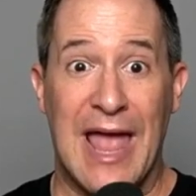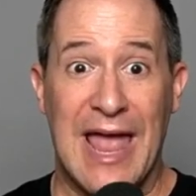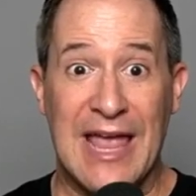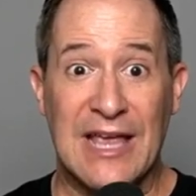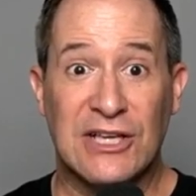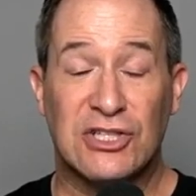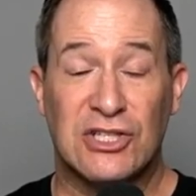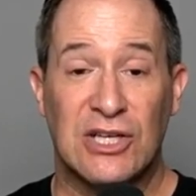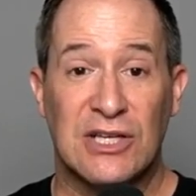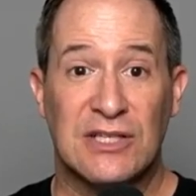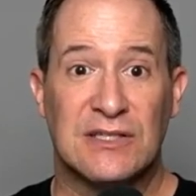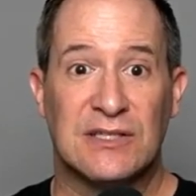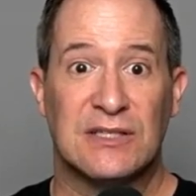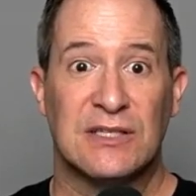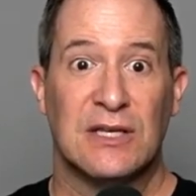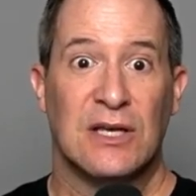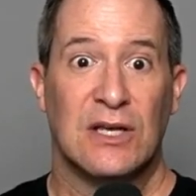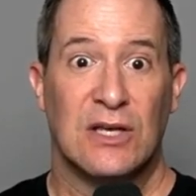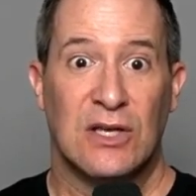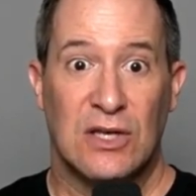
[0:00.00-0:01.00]

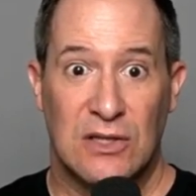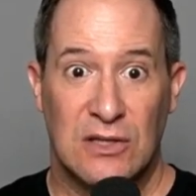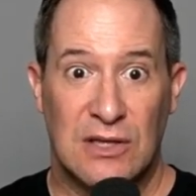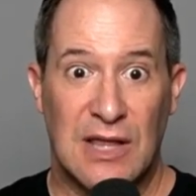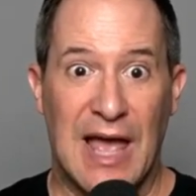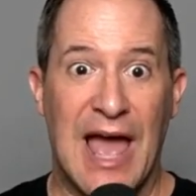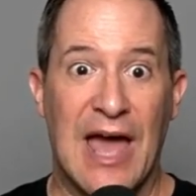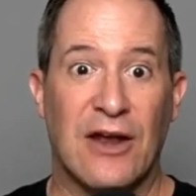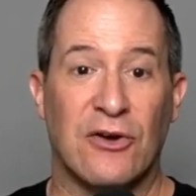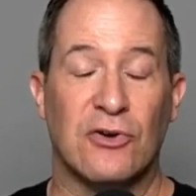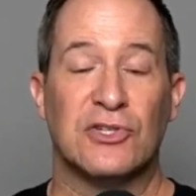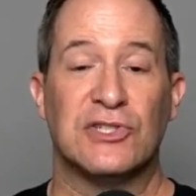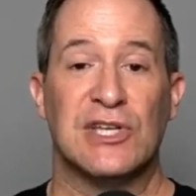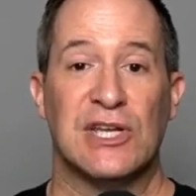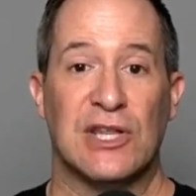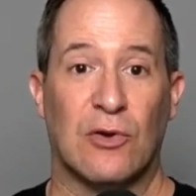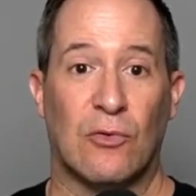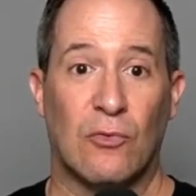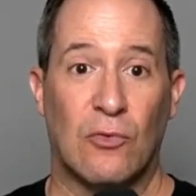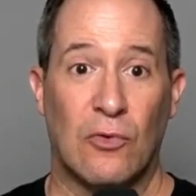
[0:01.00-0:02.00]
anxious, the
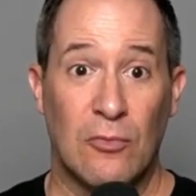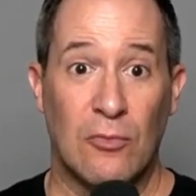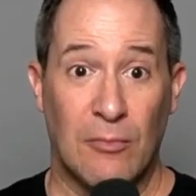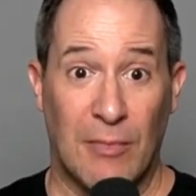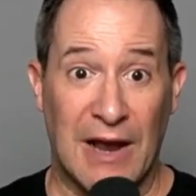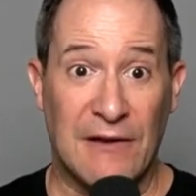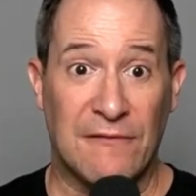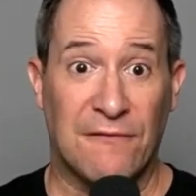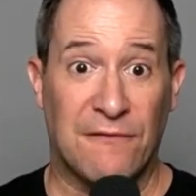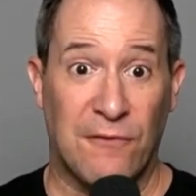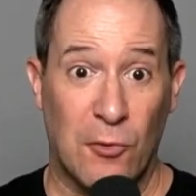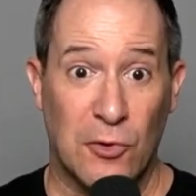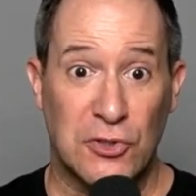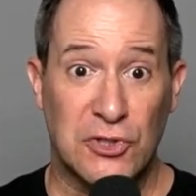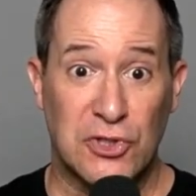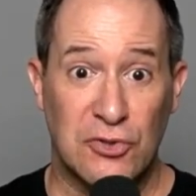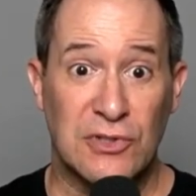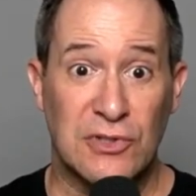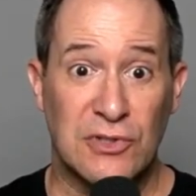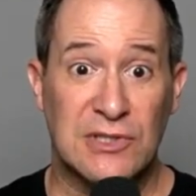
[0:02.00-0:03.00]
energy in the room might
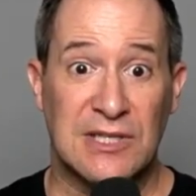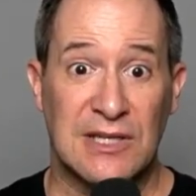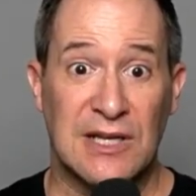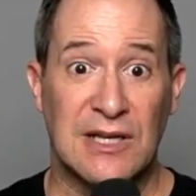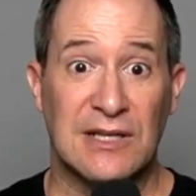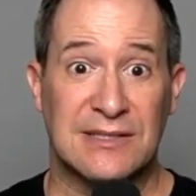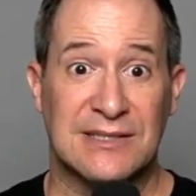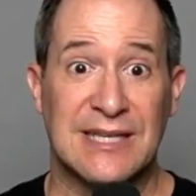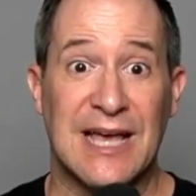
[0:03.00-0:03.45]
force you to